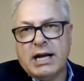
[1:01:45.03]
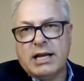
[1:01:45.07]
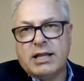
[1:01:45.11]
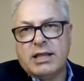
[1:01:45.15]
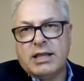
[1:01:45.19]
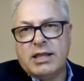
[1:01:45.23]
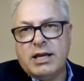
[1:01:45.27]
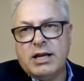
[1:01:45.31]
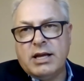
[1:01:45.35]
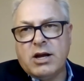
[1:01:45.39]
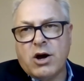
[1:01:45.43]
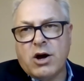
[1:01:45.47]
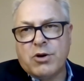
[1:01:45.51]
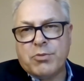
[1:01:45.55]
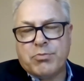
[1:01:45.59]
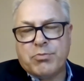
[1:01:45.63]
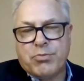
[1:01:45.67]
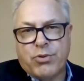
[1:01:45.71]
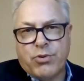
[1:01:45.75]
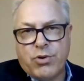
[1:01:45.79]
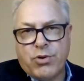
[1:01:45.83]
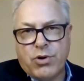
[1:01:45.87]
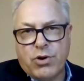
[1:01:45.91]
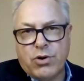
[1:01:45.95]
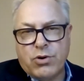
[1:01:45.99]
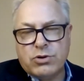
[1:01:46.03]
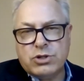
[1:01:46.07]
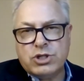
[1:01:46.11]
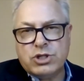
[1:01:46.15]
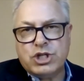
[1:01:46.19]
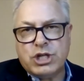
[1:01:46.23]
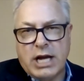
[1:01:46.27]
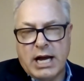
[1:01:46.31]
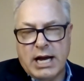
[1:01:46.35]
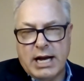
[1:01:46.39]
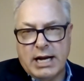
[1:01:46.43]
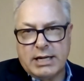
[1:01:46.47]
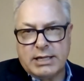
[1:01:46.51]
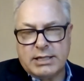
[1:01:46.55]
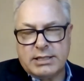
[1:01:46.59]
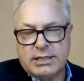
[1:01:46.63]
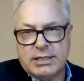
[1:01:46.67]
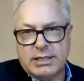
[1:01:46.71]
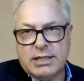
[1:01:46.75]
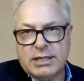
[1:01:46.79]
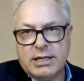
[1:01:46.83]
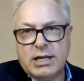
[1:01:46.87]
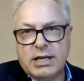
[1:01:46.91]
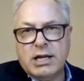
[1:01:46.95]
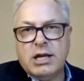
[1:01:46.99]
I think our
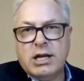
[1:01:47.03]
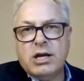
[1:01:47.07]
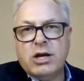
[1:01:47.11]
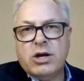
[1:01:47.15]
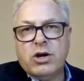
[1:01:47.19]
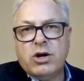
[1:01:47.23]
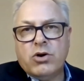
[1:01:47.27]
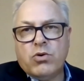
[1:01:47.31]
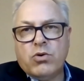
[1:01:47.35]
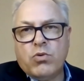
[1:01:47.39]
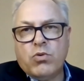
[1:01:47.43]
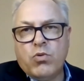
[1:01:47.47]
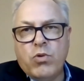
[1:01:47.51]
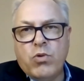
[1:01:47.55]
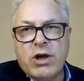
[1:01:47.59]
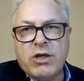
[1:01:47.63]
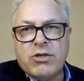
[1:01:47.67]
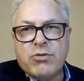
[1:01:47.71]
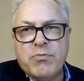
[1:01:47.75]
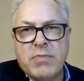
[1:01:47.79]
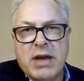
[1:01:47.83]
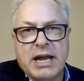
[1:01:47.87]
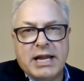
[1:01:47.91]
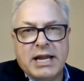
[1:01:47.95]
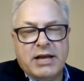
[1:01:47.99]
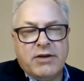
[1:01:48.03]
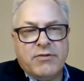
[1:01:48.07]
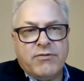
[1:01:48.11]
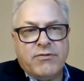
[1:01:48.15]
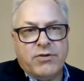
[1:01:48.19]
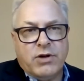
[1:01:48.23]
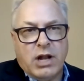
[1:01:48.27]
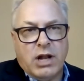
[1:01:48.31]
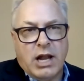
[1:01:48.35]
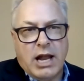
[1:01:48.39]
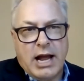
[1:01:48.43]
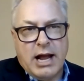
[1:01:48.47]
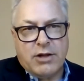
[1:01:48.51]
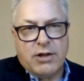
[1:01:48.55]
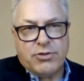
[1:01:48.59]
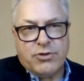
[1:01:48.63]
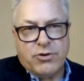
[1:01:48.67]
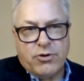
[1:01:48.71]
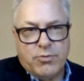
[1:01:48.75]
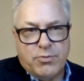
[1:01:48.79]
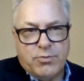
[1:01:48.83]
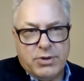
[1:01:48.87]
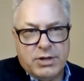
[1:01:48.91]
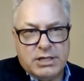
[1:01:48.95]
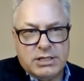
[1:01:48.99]
project with many
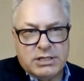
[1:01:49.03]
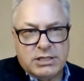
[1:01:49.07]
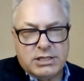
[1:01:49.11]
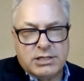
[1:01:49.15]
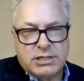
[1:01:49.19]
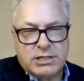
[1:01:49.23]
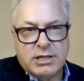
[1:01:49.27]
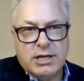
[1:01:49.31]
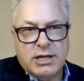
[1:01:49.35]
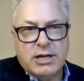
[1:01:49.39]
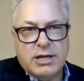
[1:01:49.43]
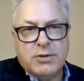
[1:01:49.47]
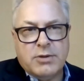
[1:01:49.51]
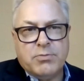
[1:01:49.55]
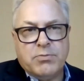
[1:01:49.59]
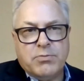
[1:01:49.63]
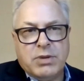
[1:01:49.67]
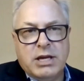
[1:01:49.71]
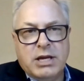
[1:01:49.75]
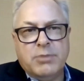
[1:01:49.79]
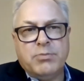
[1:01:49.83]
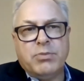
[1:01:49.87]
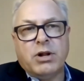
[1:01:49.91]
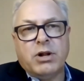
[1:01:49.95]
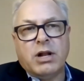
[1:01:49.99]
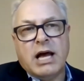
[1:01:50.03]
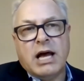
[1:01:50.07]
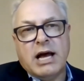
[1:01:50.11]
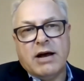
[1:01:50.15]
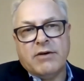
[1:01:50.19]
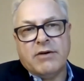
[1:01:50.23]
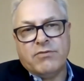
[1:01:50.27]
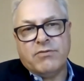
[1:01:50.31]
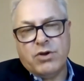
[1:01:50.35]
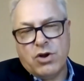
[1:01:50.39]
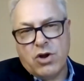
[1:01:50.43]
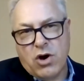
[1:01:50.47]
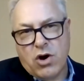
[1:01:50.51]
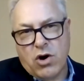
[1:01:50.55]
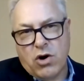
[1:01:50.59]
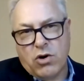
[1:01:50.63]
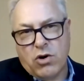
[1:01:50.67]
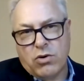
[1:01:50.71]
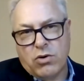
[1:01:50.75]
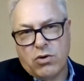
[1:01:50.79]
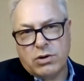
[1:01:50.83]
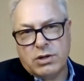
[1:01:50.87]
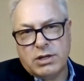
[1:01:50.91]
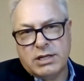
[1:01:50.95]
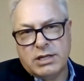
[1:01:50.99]
philanthropists, people have
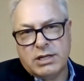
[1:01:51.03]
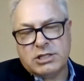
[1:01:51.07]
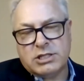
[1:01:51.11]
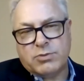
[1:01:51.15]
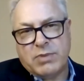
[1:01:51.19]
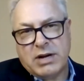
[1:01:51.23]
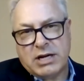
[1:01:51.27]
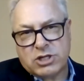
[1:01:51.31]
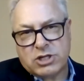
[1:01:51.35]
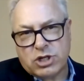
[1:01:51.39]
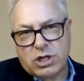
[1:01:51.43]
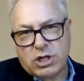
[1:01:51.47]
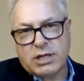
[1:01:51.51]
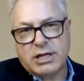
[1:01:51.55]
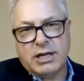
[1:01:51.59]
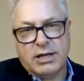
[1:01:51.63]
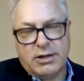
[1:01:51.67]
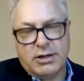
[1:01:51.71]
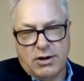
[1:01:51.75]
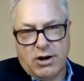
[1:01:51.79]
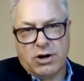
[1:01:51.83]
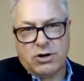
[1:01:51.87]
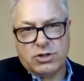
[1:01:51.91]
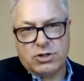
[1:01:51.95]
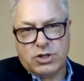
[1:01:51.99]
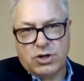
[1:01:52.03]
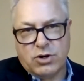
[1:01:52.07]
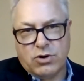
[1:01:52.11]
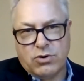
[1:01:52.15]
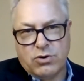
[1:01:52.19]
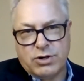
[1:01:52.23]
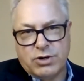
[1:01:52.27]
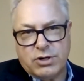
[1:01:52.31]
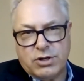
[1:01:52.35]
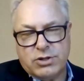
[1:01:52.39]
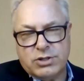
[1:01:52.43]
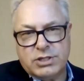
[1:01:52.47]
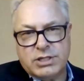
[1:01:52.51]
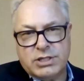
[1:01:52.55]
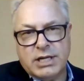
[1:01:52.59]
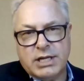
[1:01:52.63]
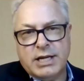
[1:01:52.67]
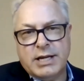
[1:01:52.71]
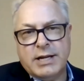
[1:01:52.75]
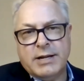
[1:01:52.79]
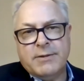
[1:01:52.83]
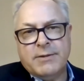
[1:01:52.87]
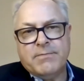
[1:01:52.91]
known, especially our donors,